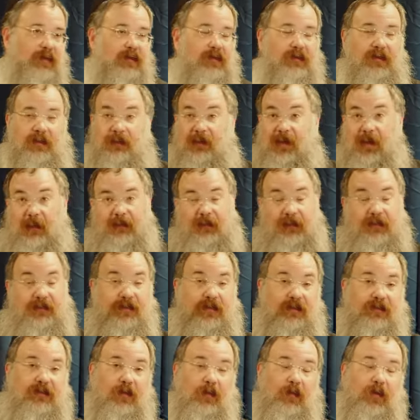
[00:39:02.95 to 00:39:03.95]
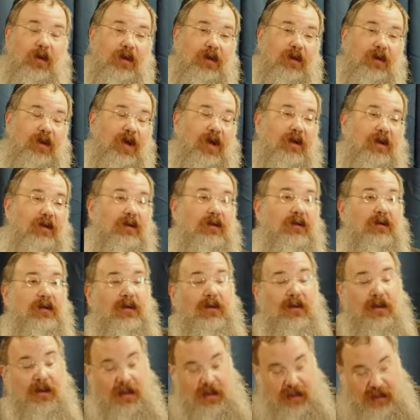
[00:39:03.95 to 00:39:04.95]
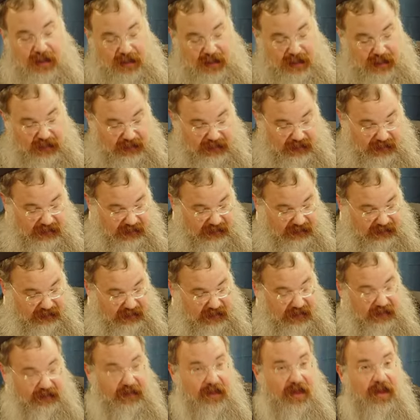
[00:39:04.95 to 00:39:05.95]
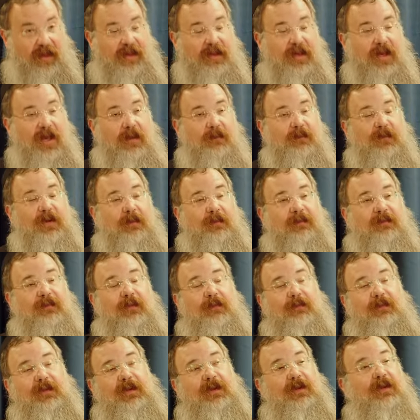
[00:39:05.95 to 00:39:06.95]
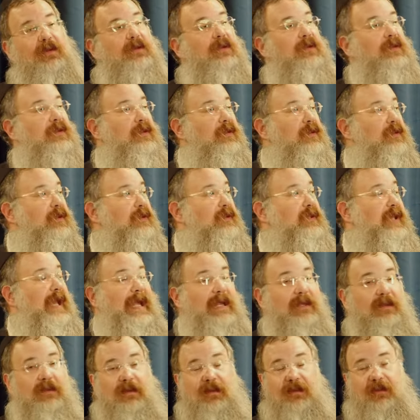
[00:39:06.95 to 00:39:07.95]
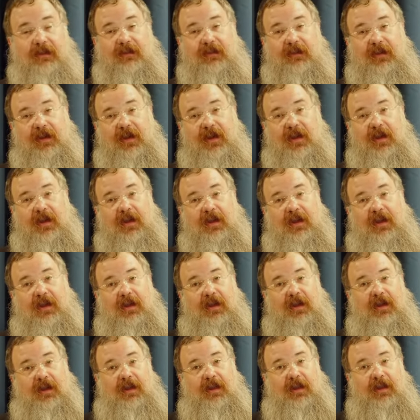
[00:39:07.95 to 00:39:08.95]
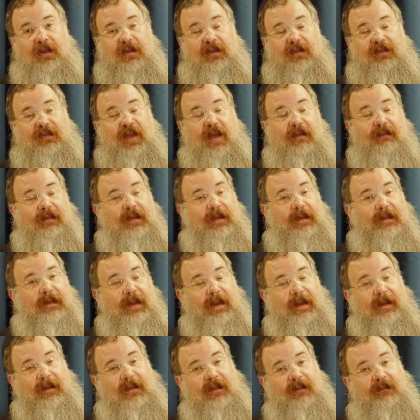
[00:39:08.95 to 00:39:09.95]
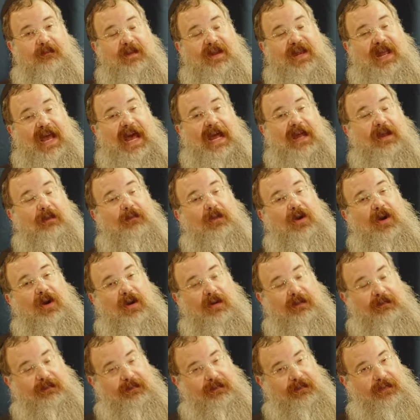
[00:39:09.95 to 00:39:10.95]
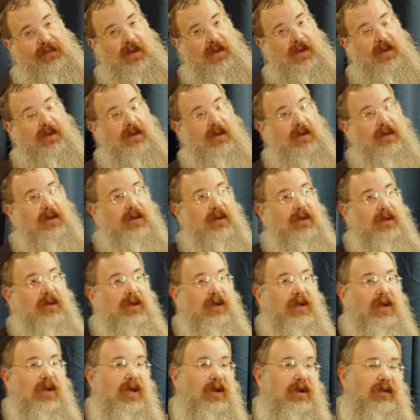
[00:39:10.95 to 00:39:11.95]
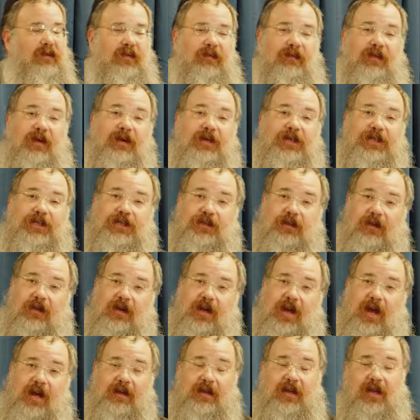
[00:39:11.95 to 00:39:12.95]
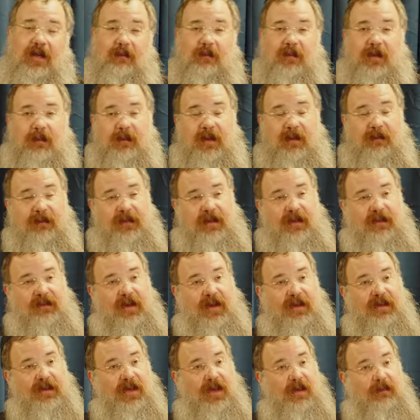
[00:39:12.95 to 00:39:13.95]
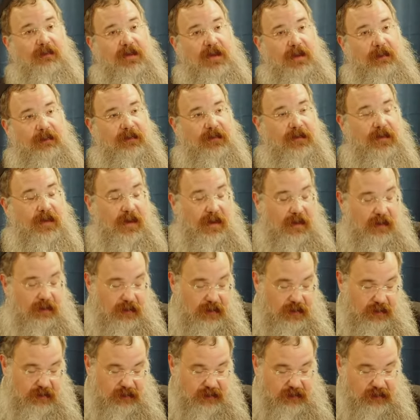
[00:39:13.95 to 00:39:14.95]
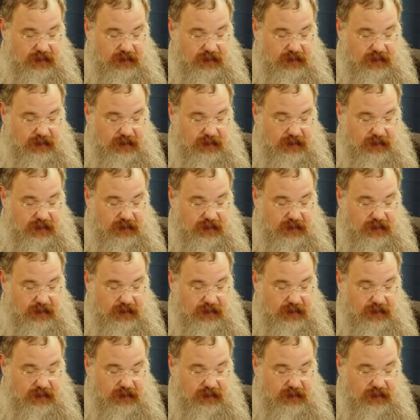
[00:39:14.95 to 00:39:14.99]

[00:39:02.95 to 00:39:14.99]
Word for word: Sometimes it's just a one-liner. So there's, there's a Hayom Yom from the, the date is the 17th of Menachem Av, And it's a very short Hayom Yom, even as Hayom Yoms go.